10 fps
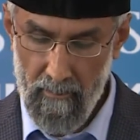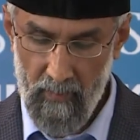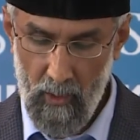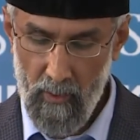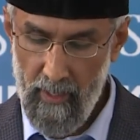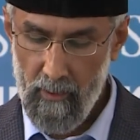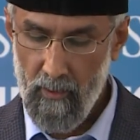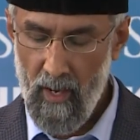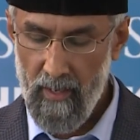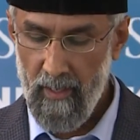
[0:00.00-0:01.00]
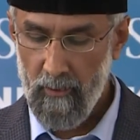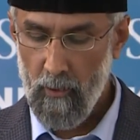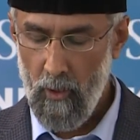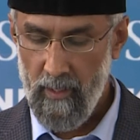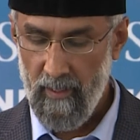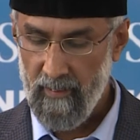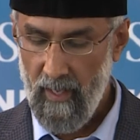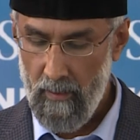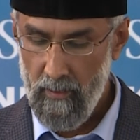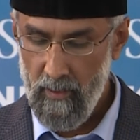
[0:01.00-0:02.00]
The Holy Quran has taught us
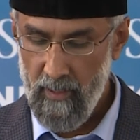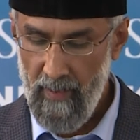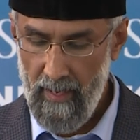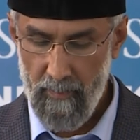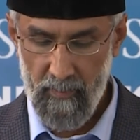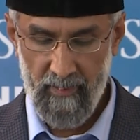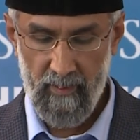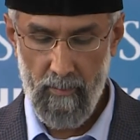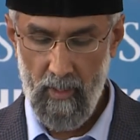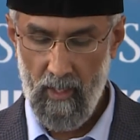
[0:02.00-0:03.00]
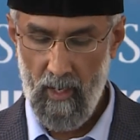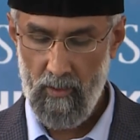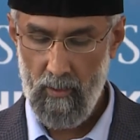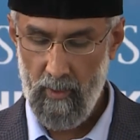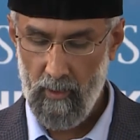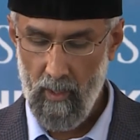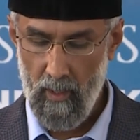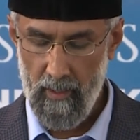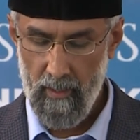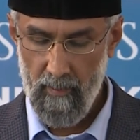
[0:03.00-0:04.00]
how to develop this communication with
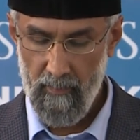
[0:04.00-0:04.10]
God.